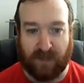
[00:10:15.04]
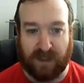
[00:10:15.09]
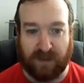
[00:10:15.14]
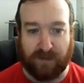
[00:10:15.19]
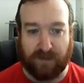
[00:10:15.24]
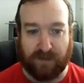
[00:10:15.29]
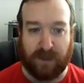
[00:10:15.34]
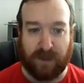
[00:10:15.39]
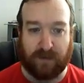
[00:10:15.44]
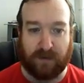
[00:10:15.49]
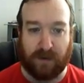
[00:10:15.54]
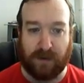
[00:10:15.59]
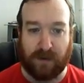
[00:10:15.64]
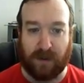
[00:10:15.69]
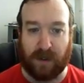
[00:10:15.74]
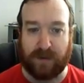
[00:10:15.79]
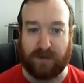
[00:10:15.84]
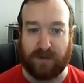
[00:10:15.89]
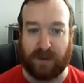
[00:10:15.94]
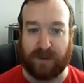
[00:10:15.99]
The micro
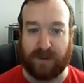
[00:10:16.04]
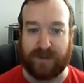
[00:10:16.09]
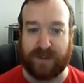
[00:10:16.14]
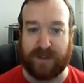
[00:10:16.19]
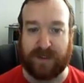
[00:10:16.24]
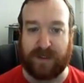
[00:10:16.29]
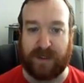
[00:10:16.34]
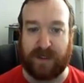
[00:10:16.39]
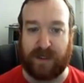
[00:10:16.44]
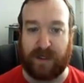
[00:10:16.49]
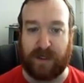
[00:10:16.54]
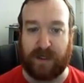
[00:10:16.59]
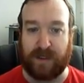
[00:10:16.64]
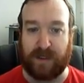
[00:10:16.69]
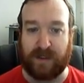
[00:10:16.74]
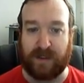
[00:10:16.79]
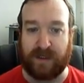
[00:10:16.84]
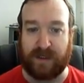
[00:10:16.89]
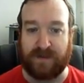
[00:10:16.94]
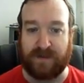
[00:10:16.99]
hydroelectricity
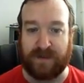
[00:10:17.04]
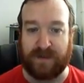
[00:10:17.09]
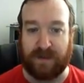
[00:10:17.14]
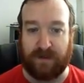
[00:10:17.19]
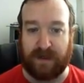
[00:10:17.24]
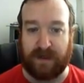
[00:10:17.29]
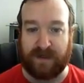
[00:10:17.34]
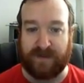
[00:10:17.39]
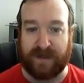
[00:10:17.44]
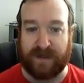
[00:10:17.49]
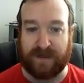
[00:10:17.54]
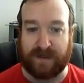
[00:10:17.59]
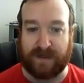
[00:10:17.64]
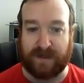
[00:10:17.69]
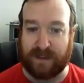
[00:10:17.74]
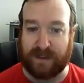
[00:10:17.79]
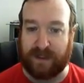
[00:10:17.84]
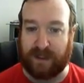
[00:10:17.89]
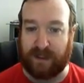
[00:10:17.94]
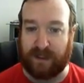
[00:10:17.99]
system generates about
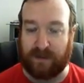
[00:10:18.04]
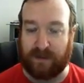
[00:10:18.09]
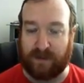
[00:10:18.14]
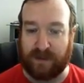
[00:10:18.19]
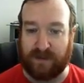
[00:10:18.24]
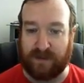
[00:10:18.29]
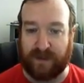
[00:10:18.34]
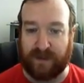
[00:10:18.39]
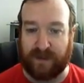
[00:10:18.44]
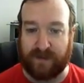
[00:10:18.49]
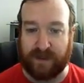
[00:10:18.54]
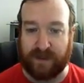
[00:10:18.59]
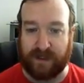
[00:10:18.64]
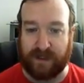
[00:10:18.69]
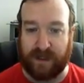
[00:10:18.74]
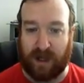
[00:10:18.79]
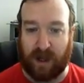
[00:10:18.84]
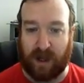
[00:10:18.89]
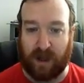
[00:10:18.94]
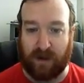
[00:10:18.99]
60 kilowatts of
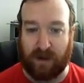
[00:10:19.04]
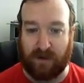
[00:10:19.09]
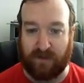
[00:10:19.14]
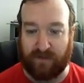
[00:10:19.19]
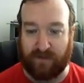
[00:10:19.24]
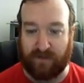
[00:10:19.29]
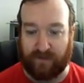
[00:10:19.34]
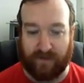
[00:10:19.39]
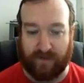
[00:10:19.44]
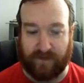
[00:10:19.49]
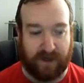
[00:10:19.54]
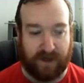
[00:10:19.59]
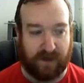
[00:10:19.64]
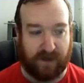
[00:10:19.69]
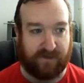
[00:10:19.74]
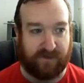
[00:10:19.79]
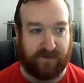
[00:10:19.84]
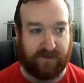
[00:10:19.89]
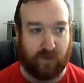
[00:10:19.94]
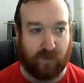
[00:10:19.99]
electricity,
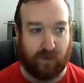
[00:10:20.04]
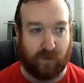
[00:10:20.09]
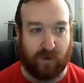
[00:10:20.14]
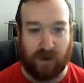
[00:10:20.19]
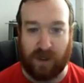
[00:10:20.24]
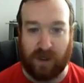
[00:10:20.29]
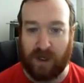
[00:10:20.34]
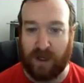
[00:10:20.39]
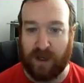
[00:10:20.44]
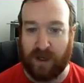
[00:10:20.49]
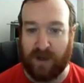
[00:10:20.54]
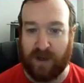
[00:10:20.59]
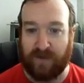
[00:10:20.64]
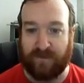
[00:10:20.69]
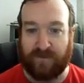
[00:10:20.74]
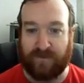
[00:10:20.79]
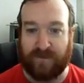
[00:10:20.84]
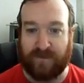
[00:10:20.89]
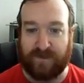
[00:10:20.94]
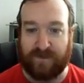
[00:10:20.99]
enough for
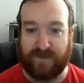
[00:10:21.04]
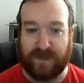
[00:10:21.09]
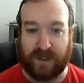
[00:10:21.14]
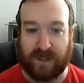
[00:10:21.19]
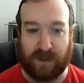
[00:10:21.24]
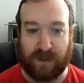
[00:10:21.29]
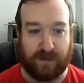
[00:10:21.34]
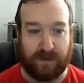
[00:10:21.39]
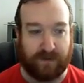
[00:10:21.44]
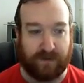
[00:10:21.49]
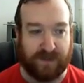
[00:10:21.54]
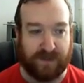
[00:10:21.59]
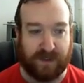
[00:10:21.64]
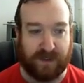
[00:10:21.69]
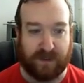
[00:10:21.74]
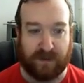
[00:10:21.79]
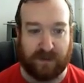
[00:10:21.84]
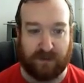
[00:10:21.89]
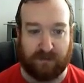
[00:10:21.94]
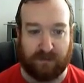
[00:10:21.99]
50
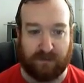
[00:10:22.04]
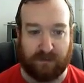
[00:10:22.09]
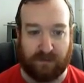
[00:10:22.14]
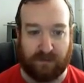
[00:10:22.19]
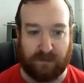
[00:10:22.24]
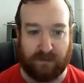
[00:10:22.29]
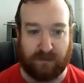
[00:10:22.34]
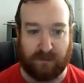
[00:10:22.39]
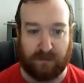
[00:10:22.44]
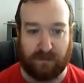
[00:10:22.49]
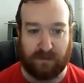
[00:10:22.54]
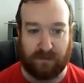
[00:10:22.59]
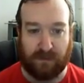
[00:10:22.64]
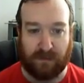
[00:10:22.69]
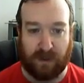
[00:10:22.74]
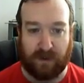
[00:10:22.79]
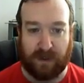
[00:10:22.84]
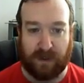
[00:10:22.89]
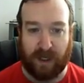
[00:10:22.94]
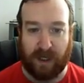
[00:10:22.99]
homes.
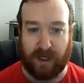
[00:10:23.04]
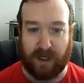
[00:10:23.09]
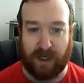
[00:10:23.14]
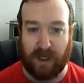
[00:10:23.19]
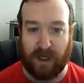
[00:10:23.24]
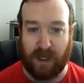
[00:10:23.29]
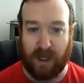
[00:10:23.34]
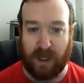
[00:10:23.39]
Okay,